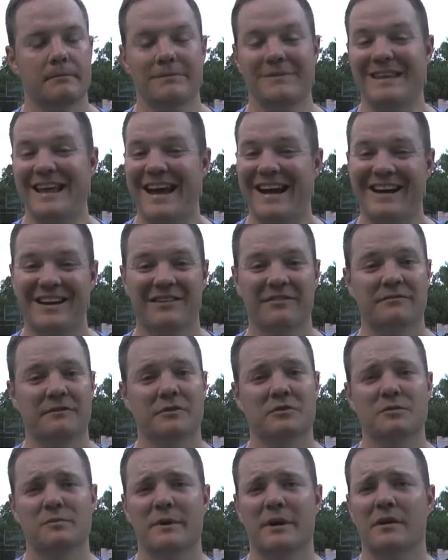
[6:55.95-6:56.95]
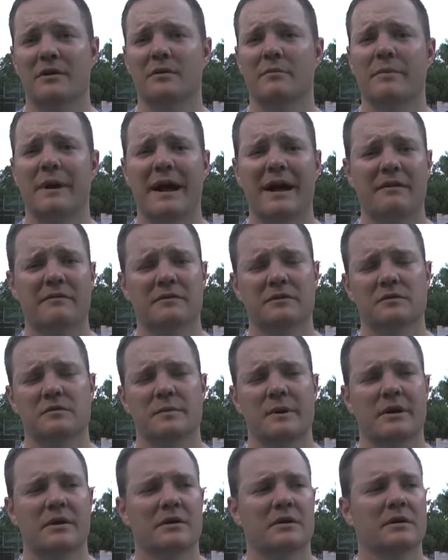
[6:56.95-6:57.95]
Neck feels better, back feels
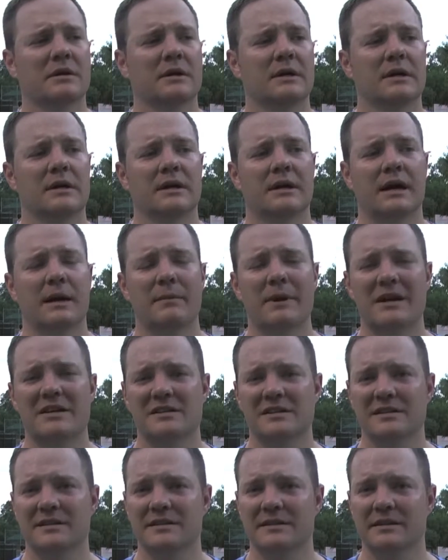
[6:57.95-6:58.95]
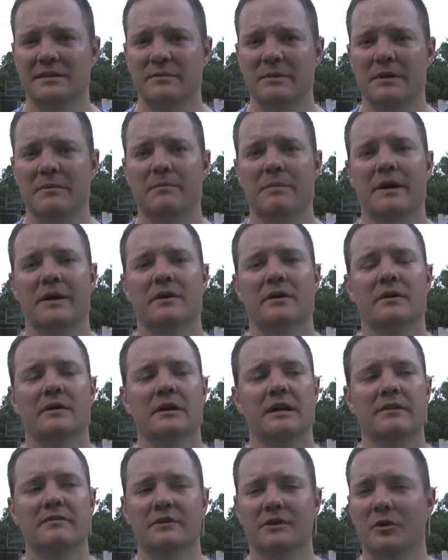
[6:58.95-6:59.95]
better. I'm actually sleeping better,
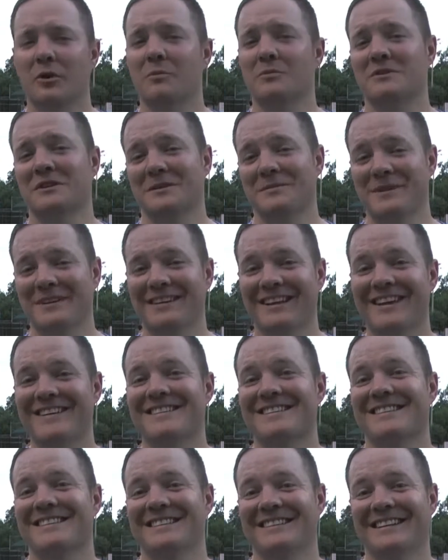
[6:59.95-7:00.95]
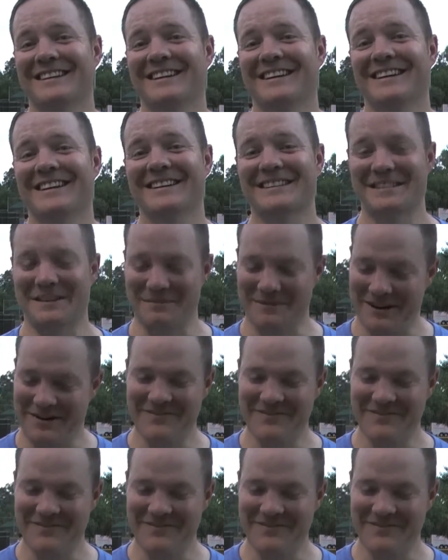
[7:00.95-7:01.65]
even though I'm sleeping less, because I'm